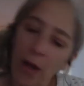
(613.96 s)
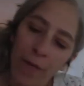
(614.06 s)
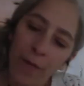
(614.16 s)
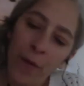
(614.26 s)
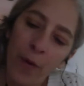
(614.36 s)

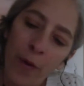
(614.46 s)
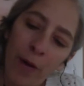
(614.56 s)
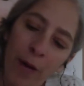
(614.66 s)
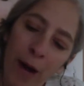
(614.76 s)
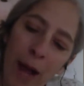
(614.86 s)

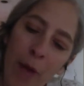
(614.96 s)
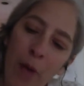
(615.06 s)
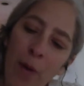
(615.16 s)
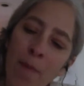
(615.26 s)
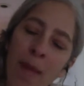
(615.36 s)
For
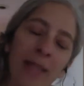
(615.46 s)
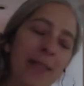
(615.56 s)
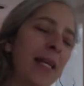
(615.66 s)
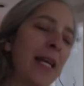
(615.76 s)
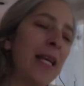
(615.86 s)
our
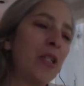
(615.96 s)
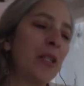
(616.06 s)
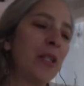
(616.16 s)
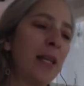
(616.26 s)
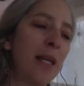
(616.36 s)

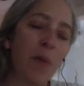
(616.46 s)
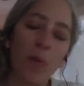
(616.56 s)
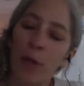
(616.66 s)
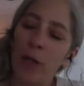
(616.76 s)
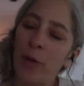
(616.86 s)
meditation hymn,
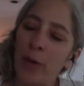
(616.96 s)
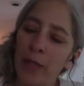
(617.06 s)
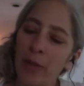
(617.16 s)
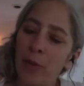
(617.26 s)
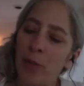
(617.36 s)
we're
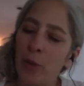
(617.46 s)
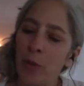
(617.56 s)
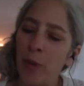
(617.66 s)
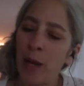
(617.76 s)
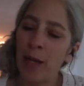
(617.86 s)
going to
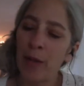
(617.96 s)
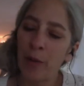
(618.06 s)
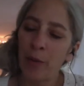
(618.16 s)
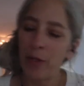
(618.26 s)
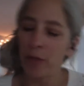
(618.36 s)
do I
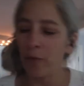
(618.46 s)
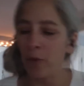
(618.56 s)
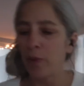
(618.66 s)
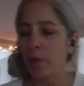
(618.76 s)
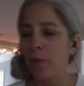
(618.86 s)
Know This
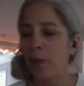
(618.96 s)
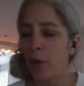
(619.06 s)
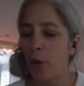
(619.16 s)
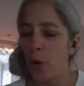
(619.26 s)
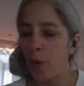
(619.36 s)
Rose
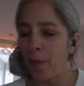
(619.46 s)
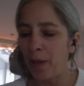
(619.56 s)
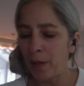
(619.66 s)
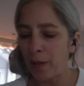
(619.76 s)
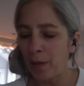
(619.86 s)
Will
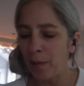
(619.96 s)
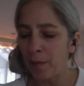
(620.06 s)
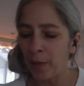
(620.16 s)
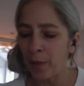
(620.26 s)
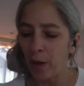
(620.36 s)
Open,
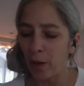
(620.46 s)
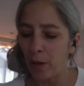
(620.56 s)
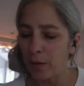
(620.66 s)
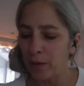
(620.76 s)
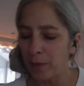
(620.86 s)
but
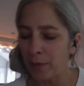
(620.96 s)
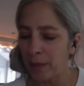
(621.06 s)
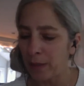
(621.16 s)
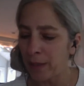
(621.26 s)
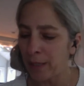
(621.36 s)

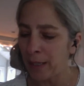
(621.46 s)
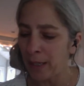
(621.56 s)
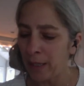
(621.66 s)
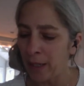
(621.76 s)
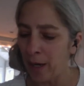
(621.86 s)

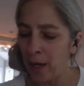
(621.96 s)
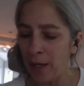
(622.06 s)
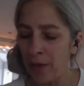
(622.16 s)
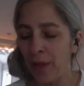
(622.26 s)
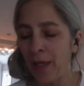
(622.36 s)
ultimately,
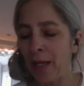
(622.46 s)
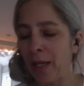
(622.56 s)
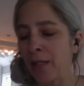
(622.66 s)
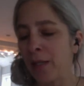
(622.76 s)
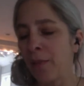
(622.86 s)
I think
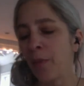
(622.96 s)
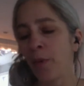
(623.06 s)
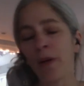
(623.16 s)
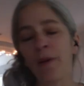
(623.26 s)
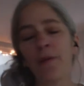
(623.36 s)
it's
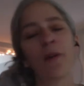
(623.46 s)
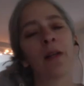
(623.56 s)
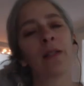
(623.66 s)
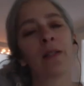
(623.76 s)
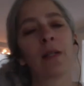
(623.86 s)
important for
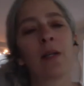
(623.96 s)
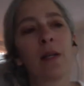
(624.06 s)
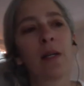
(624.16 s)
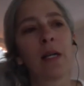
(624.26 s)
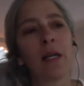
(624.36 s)
us
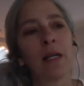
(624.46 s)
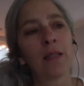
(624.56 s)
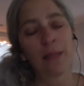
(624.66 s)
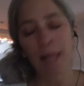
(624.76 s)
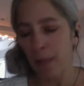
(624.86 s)

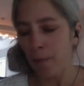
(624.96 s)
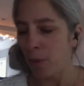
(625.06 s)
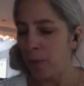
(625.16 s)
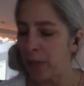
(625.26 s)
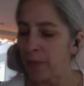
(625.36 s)
to take a
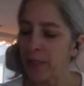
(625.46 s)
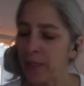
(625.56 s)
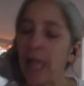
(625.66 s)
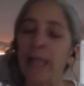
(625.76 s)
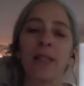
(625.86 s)
moment of
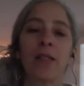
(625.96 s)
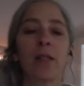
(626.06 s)
silence